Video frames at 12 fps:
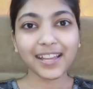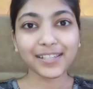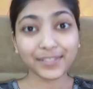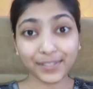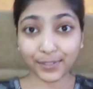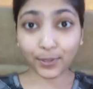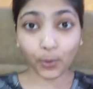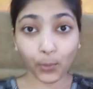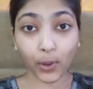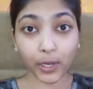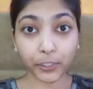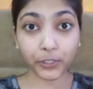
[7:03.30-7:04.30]

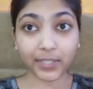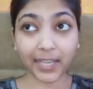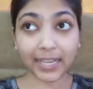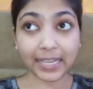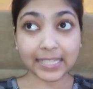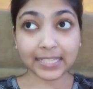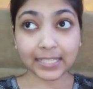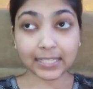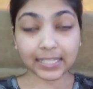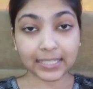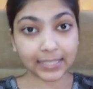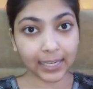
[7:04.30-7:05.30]
So today is
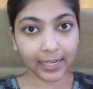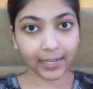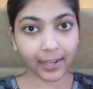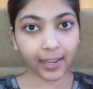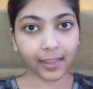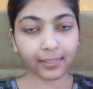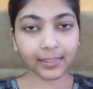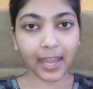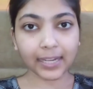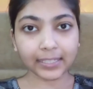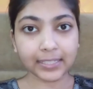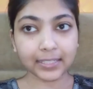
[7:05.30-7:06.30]
Sunday,
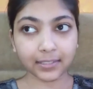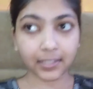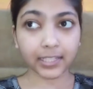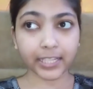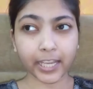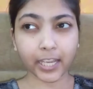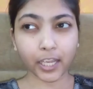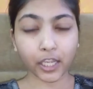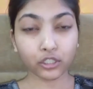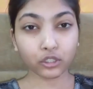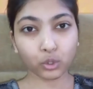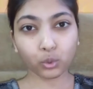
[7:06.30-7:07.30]
that is
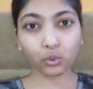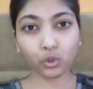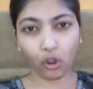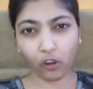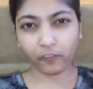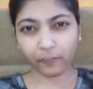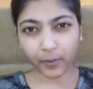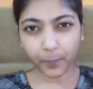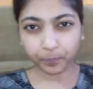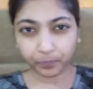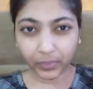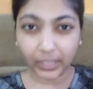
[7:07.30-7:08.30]
day 2 of
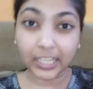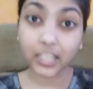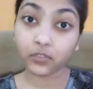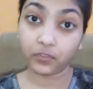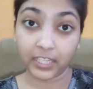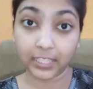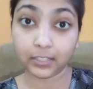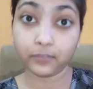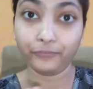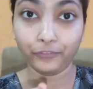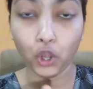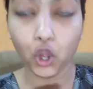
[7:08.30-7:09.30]
this week's
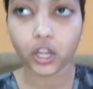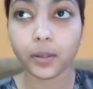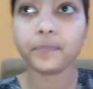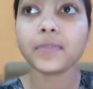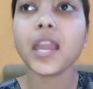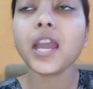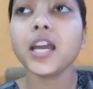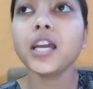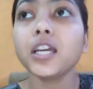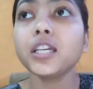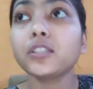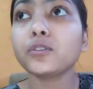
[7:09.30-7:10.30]
vlog.
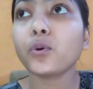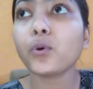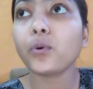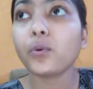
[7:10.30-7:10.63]
So